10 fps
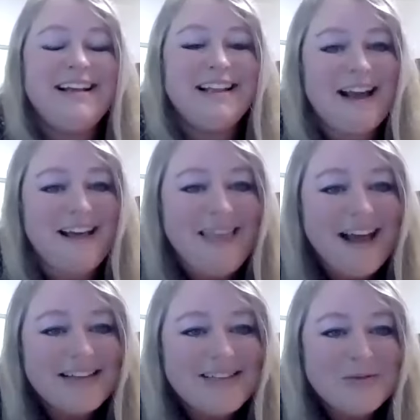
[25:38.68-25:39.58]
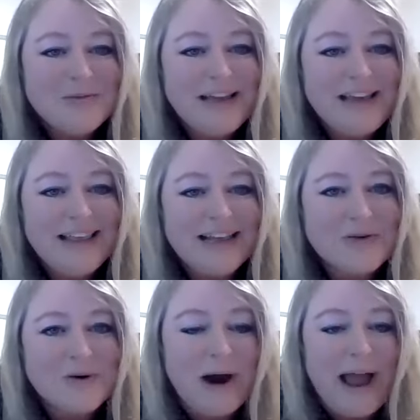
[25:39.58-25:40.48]
Click on that Zoom link. That's
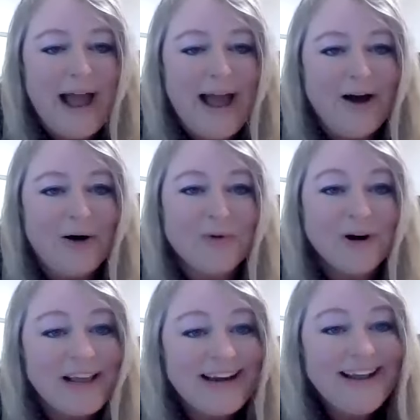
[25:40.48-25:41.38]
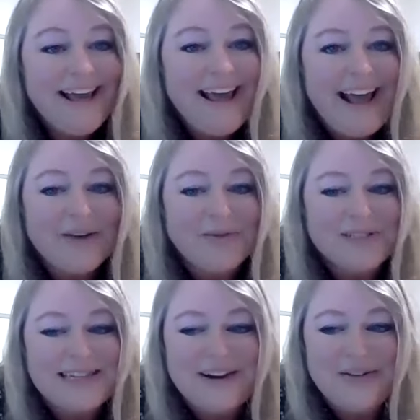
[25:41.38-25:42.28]
where we're at all morning, and we'll
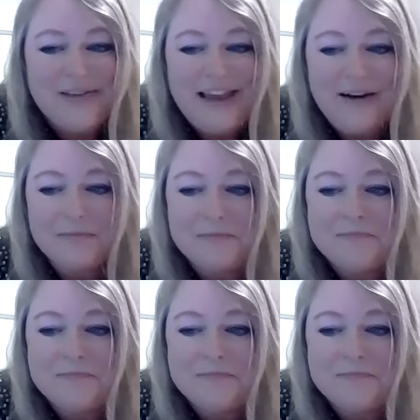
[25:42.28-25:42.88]
see you over there.